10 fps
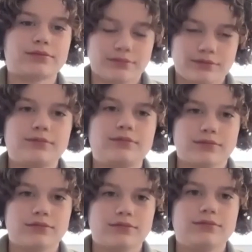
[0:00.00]

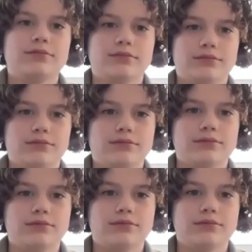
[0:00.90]

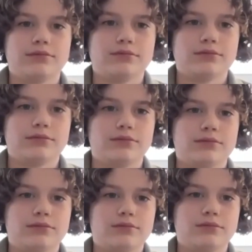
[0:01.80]

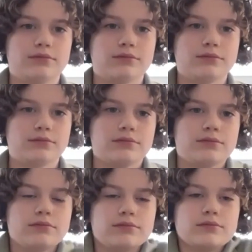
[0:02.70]

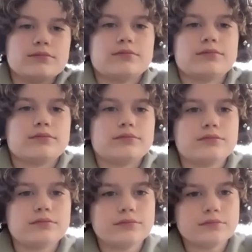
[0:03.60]

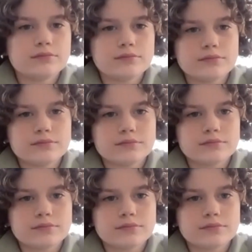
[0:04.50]
The person shown says nothing.